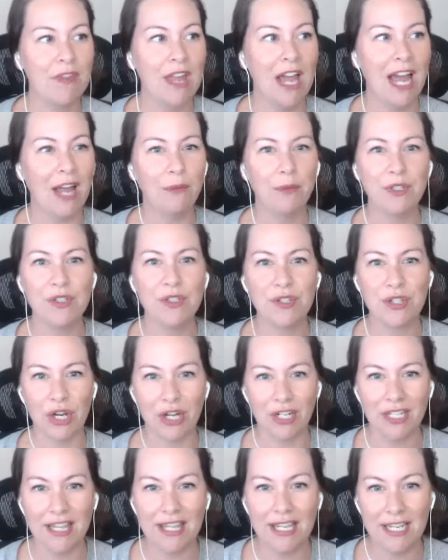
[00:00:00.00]
I would
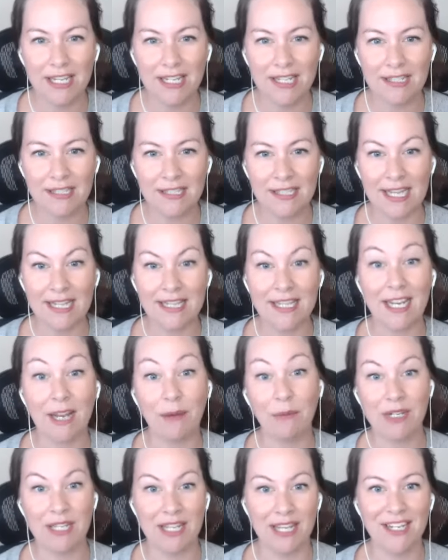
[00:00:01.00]
start things and then I
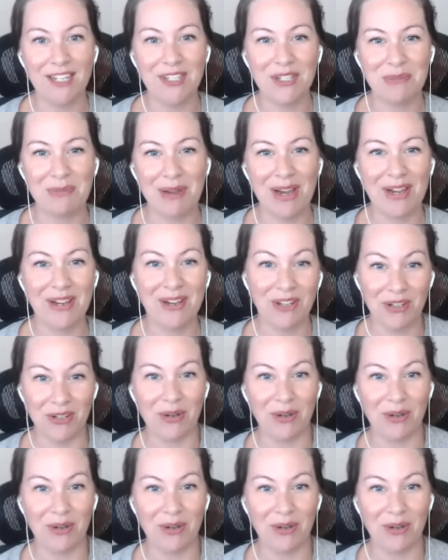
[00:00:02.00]
would get into my,